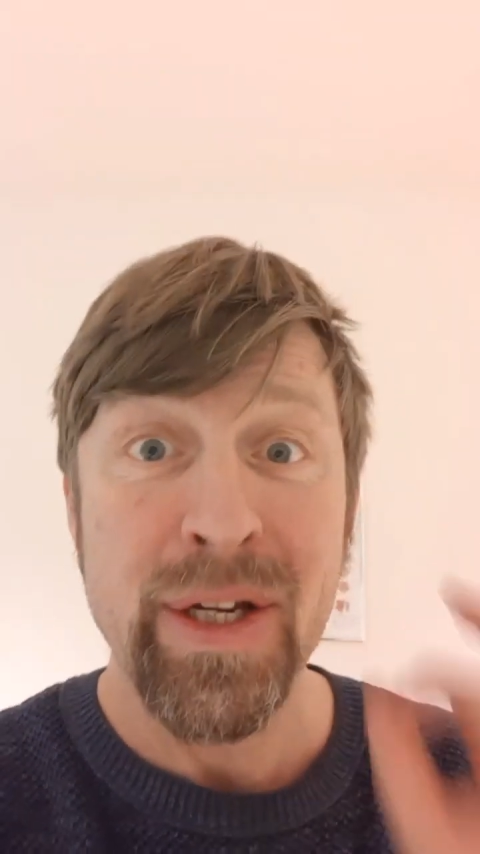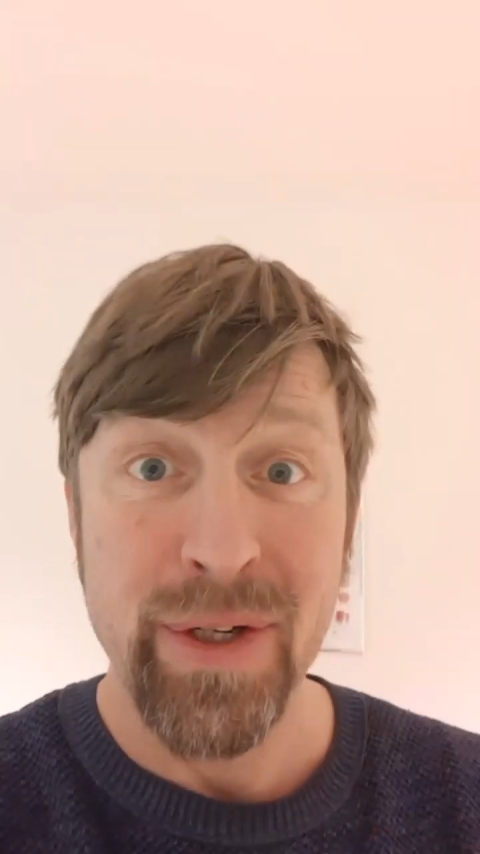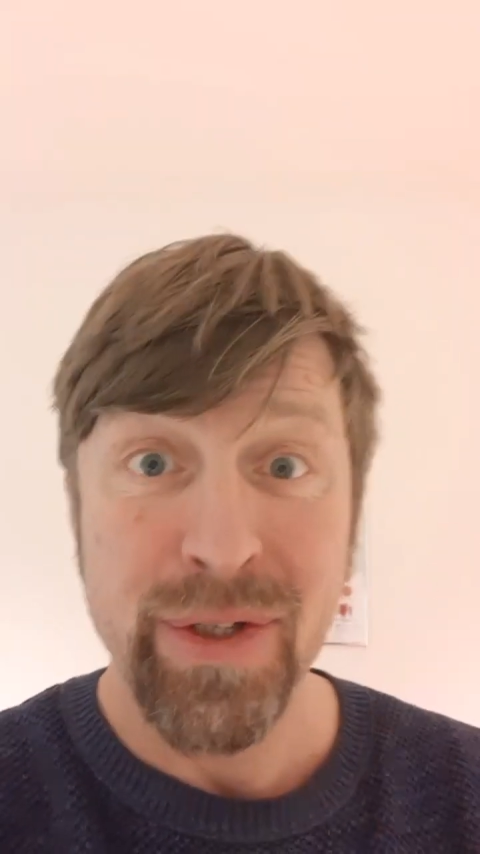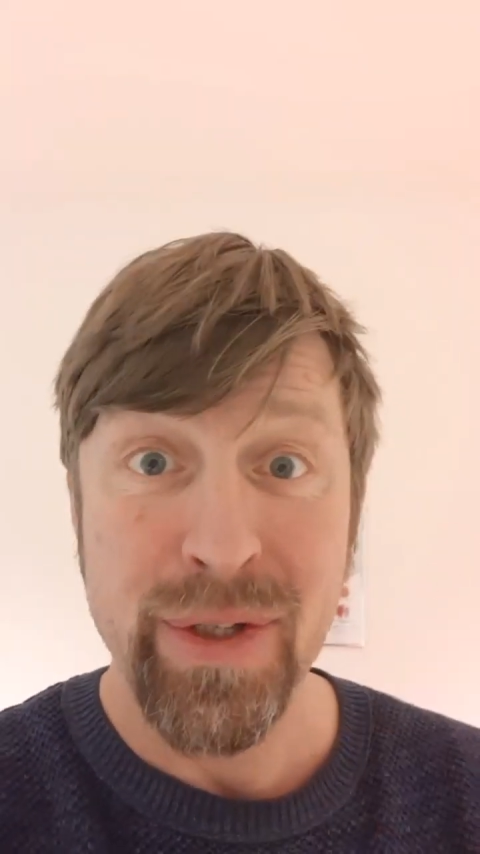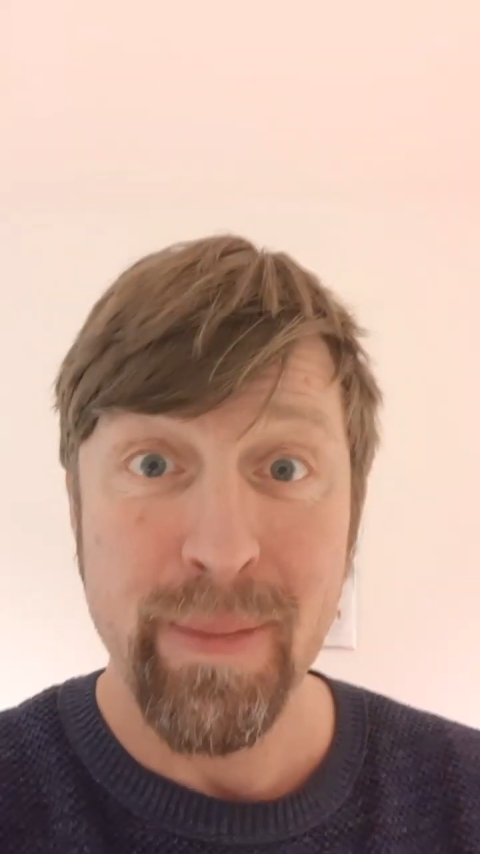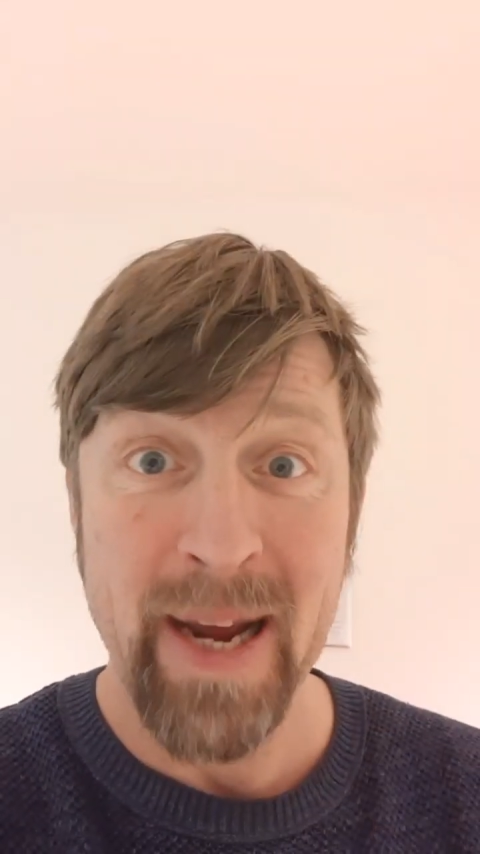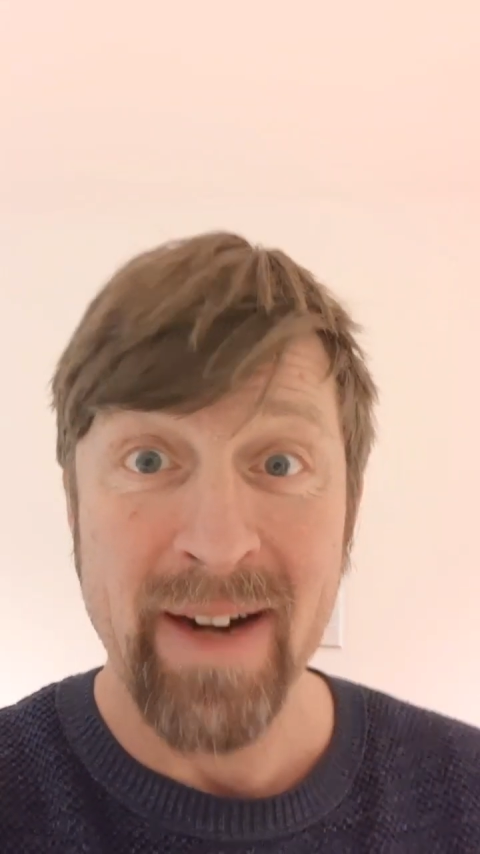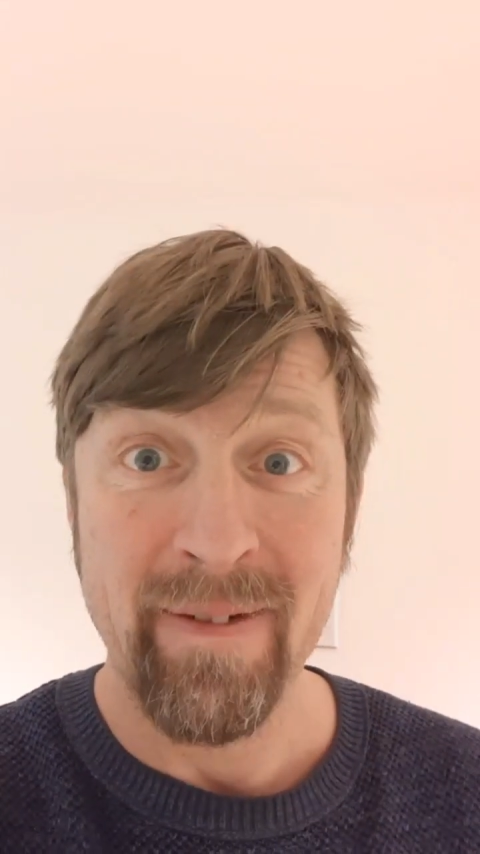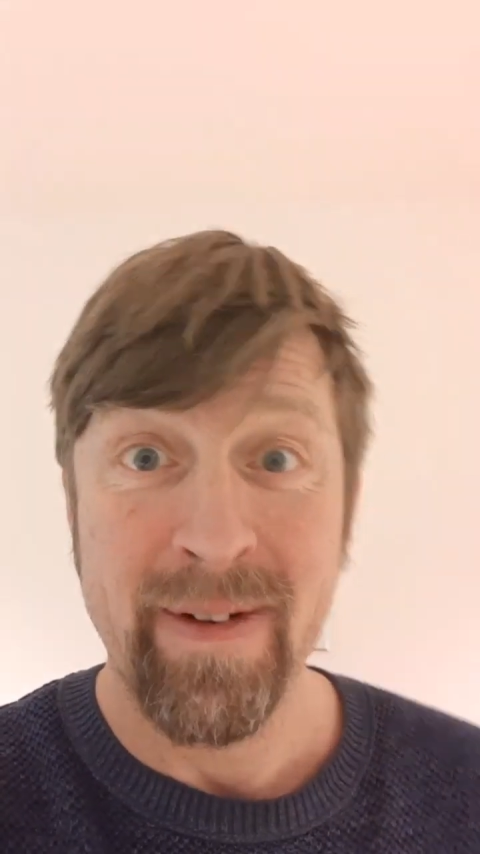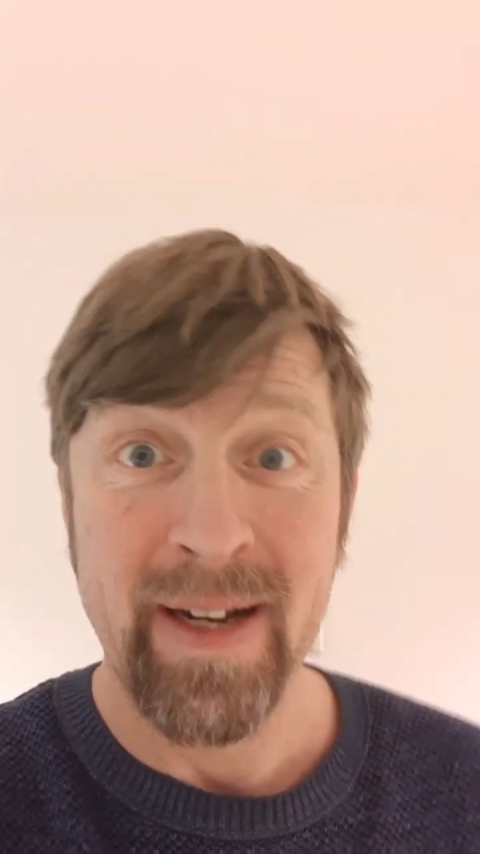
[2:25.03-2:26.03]
years to
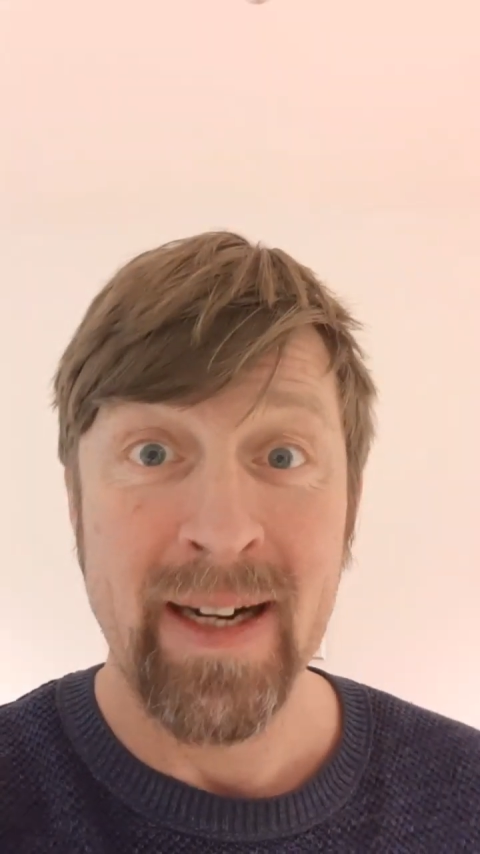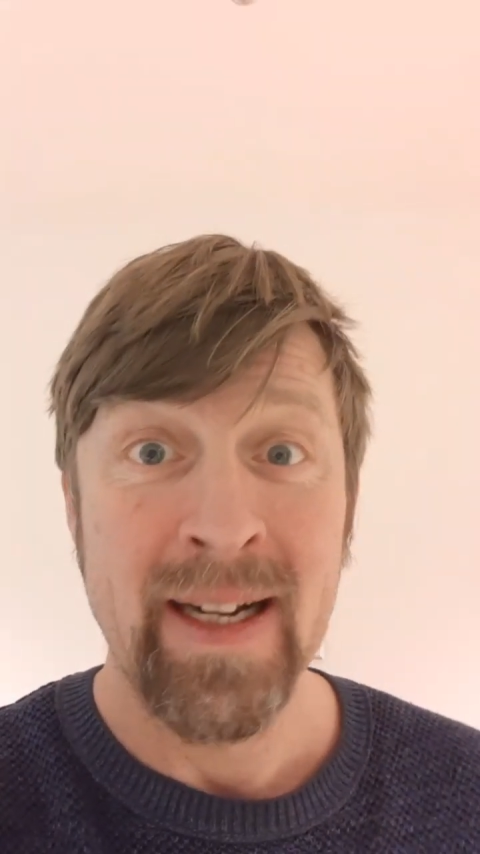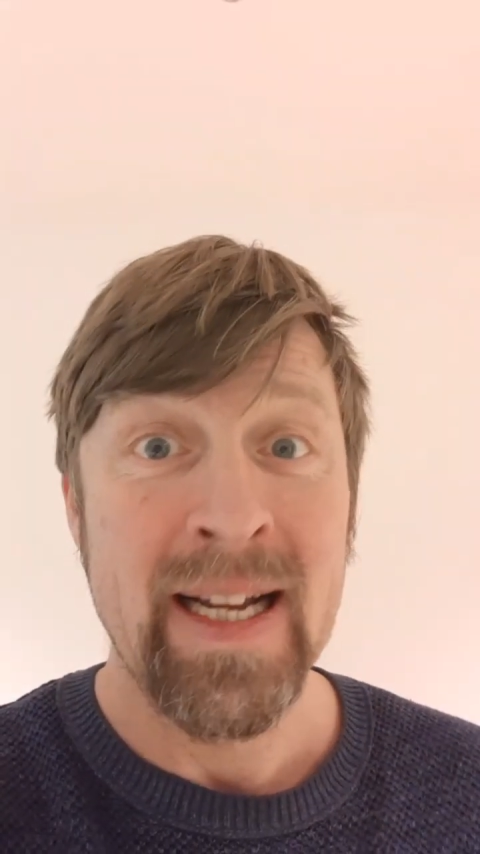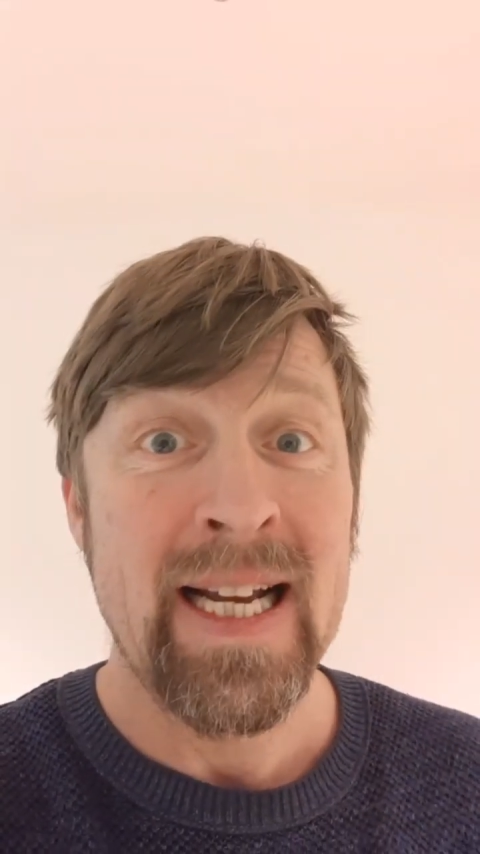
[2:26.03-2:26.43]
benefit.